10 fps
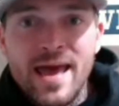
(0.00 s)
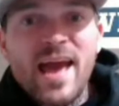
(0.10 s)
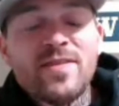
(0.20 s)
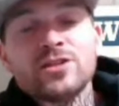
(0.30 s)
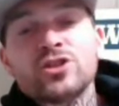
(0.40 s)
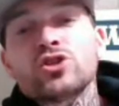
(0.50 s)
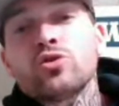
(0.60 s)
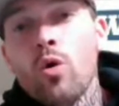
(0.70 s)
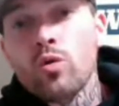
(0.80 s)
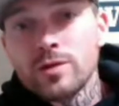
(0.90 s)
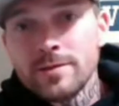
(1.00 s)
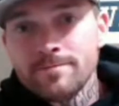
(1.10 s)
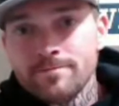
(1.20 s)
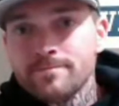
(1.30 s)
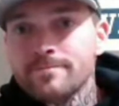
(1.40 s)
And then slowly,
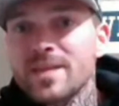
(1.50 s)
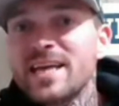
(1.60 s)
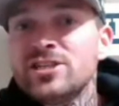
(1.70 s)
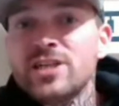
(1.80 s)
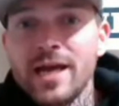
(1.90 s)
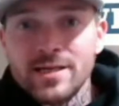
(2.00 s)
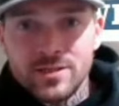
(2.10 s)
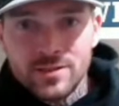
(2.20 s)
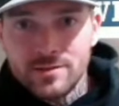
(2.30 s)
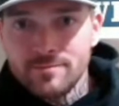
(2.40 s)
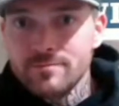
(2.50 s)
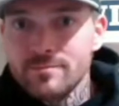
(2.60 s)
it changes